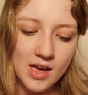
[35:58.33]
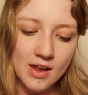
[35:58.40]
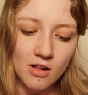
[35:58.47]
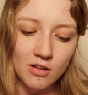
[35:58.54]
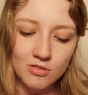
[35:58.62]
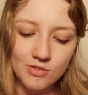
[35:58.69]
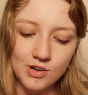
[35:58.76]

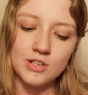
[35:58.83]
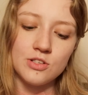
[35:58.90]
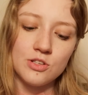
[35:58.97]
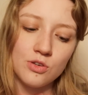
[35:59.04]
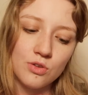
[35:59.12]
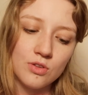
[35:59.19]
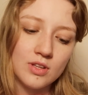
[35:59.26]
and I'll
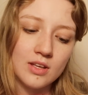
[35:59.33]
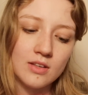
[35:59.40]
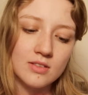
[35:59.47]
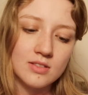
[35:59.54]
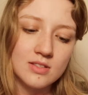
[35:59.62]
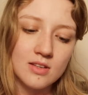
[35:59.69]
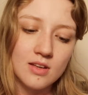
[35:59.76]
find you
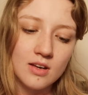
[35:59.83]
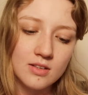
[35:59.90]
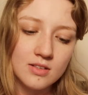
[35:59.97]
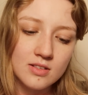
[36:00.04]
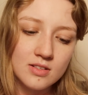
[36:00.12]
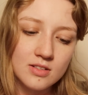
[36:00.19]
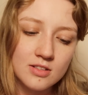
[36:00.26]
things
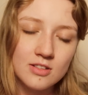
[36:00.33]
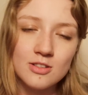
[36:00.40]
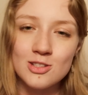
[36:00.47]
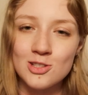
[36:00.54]
that